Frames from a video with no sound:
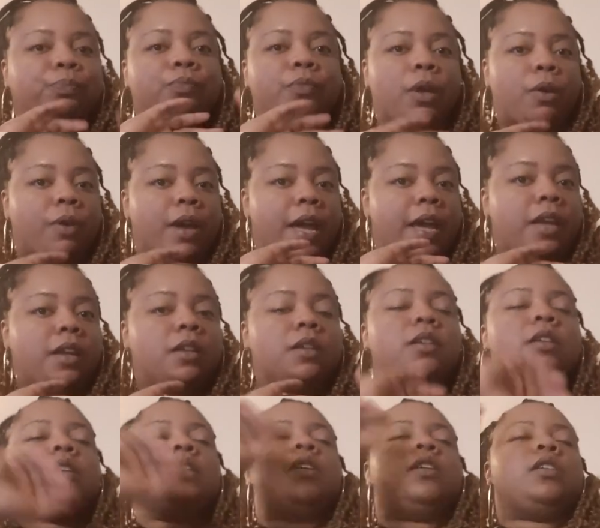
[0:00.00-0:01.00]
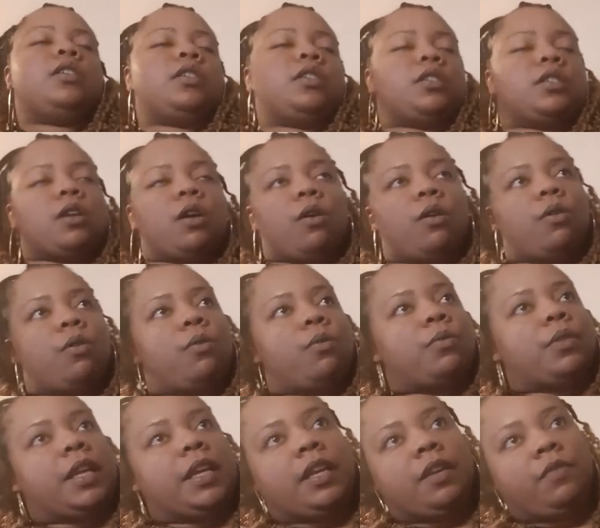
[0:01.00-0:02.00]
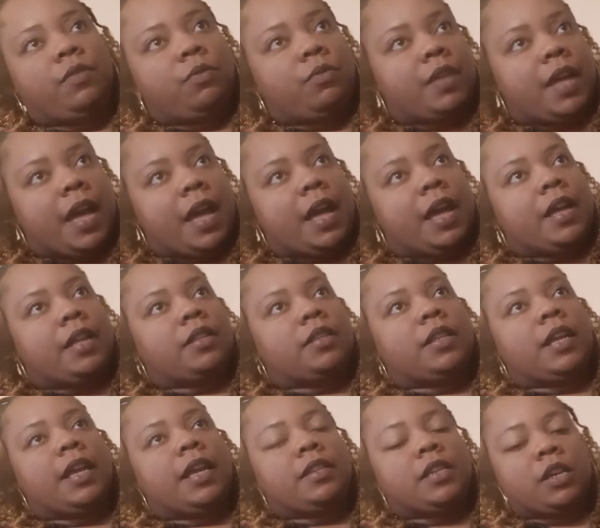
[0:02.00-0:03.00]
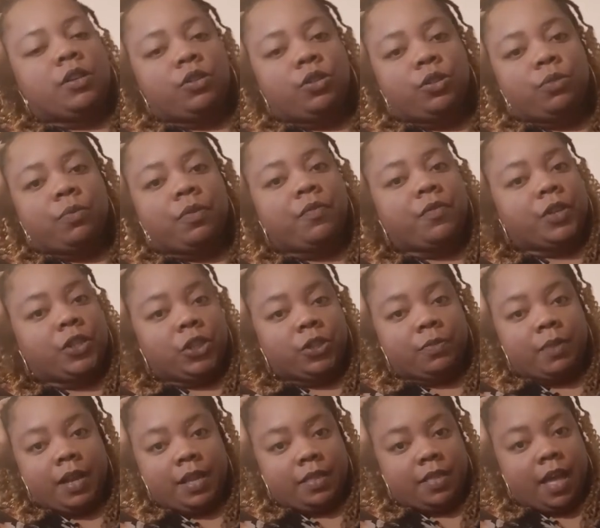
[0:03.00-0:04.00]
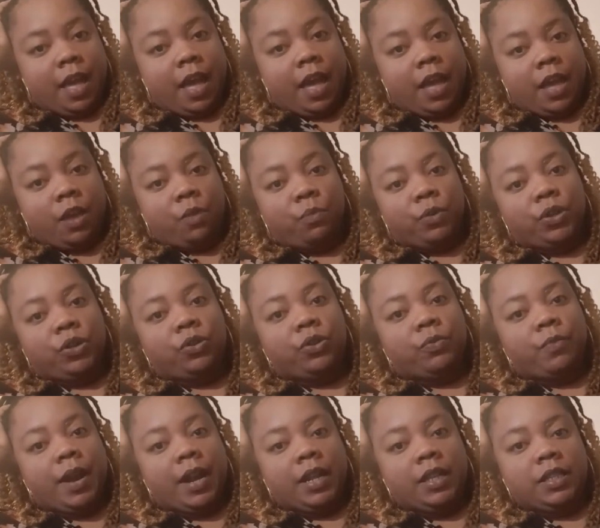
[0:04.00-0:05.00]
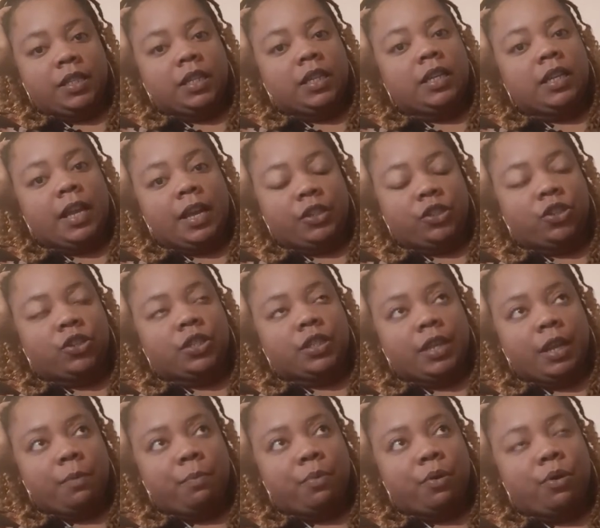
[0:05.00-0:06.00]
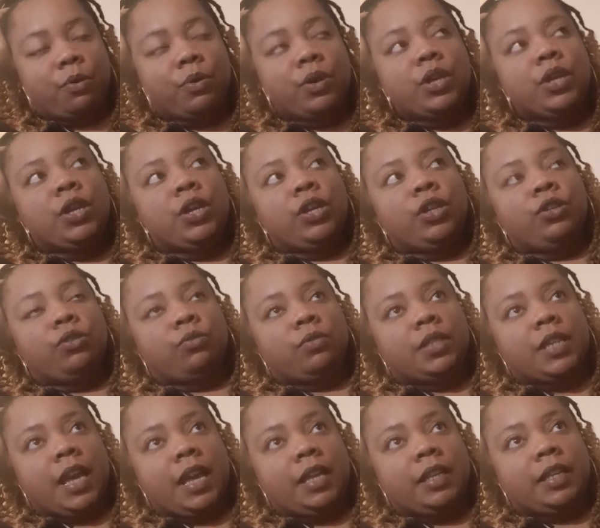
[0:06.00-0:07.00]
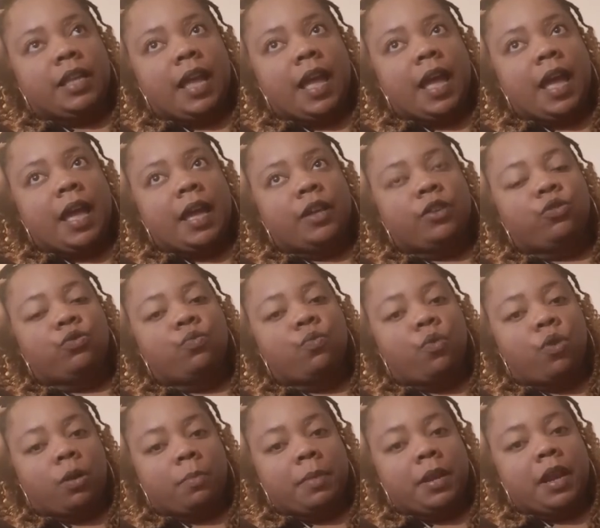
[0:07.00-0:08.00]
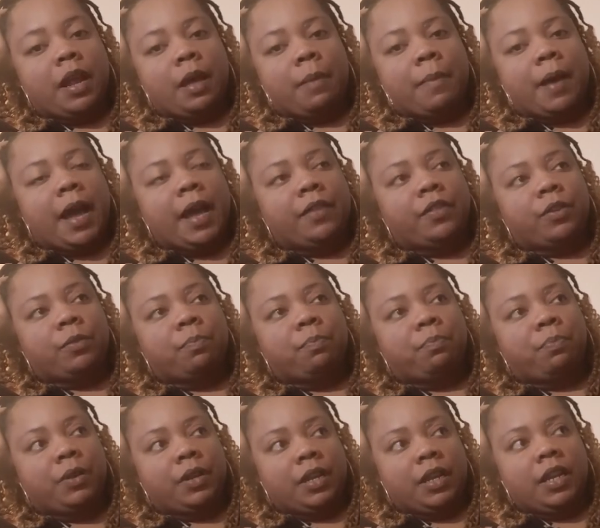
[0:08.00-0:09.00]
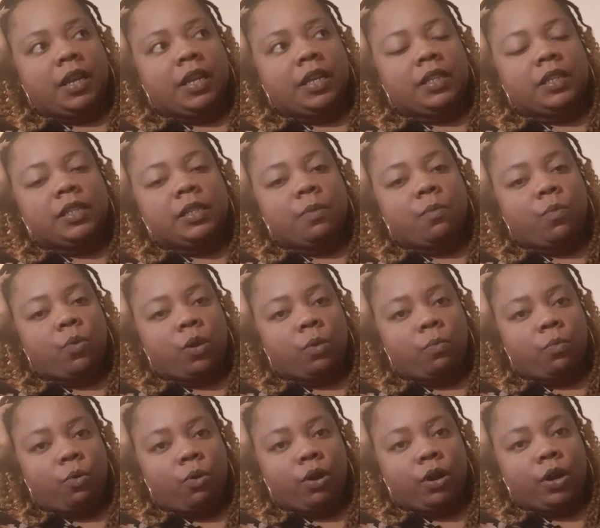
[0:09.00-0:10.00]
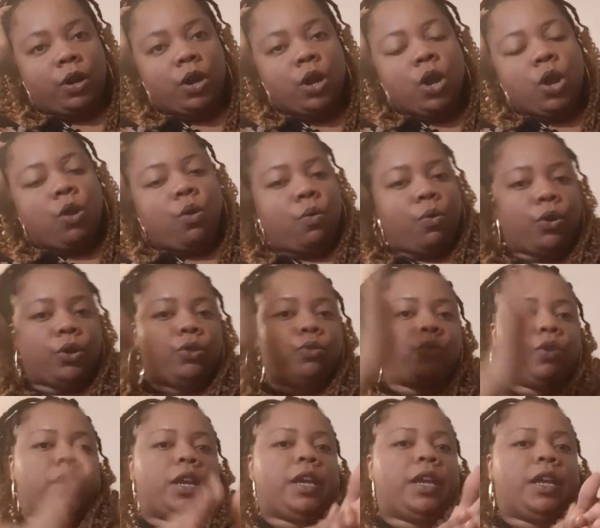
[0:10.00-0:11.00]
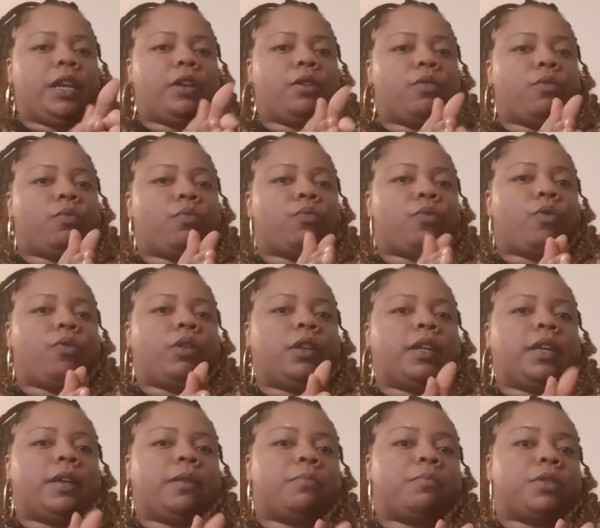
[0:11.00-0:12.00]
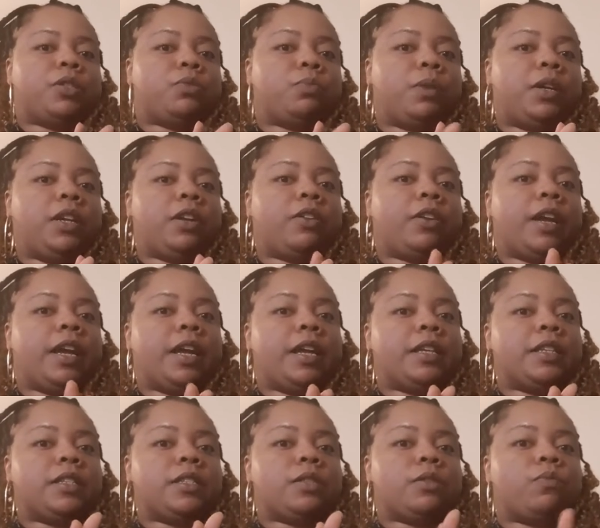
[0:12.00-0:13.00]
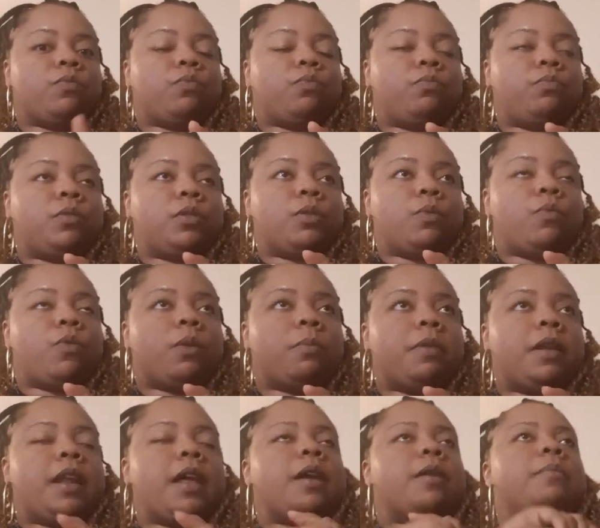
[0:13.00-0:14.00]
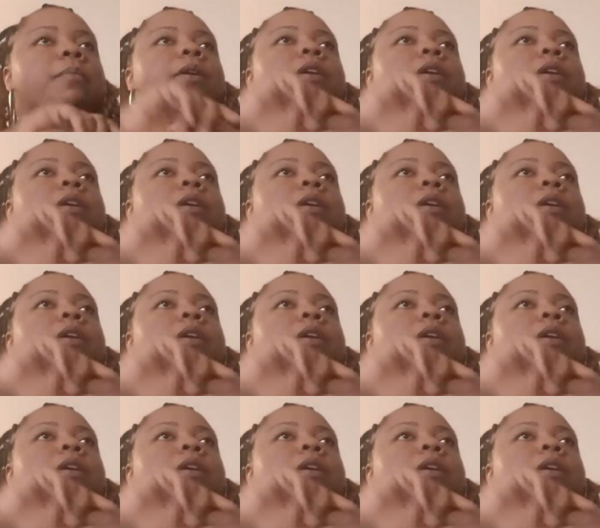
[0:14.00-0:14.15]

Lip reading: Okay? So they give you that. They tell you to refrigerate that. And when you're ready to collect your sample, you take that, you warm it up, either putting it in some warm water or you can roll it between your hands to warm it up.